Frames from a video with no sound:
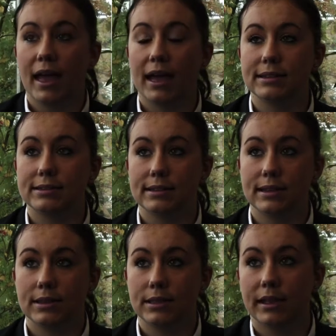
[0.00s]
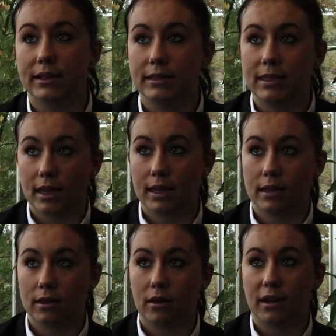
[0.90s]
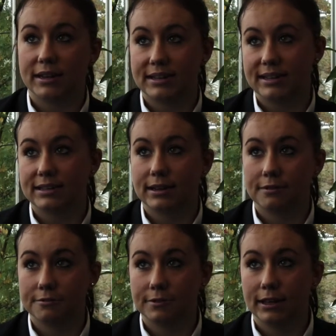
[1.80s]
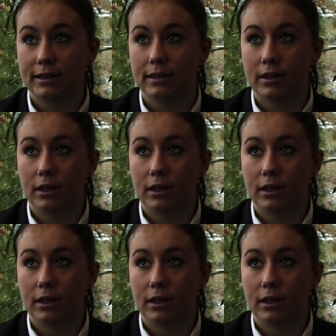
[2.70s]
and see like their ideas and everything.